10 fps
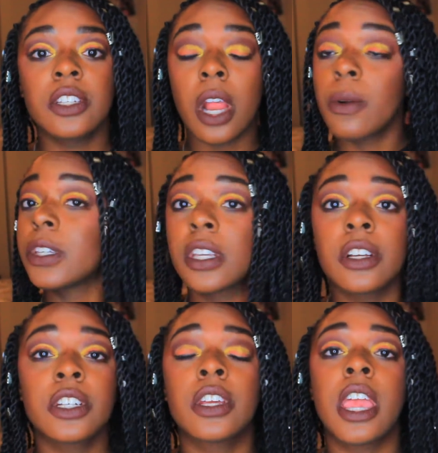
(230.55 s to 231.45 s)
Start
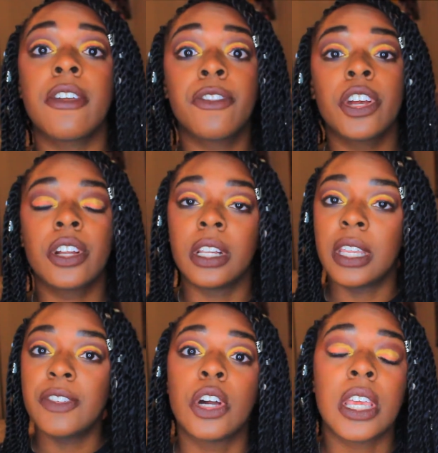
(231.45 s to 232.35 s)
researching if you're going to
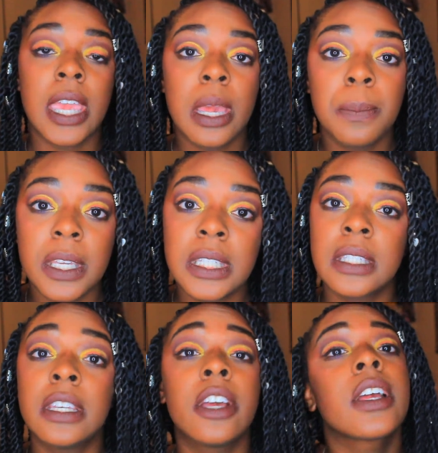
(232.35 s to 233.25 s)
live on campus,
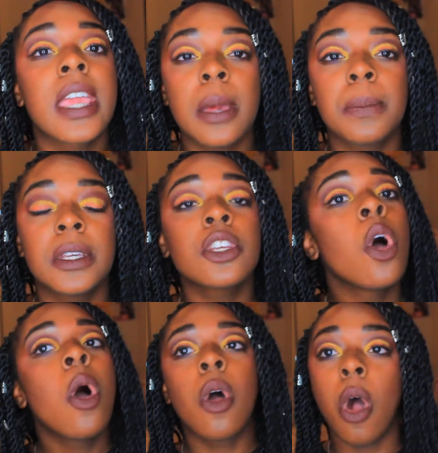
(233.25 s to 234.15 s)
near campus,
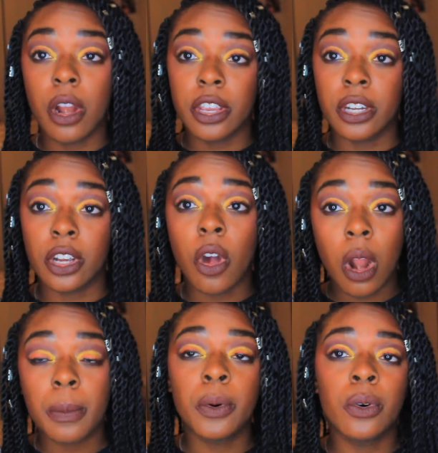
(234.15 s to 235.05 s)
or are you going to
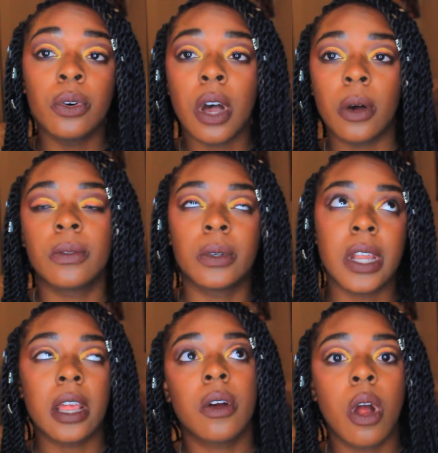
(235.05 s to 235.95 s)
carpool. Well,
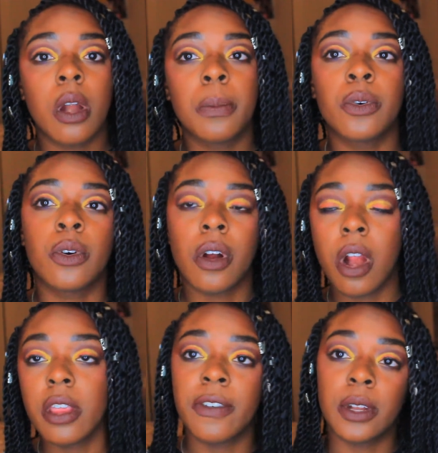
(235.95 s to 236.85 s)
not carpool, or
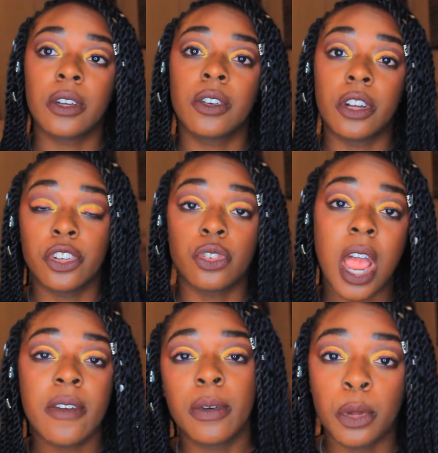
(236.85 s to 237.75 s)
are you going to
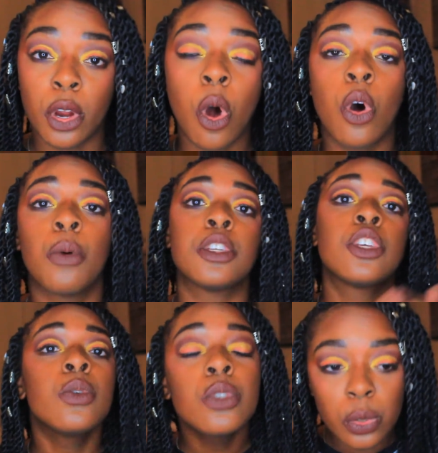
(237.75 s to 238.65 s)
drive from your home
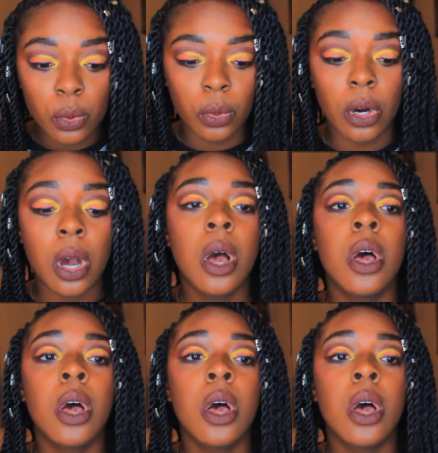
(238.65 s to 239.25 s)
to school?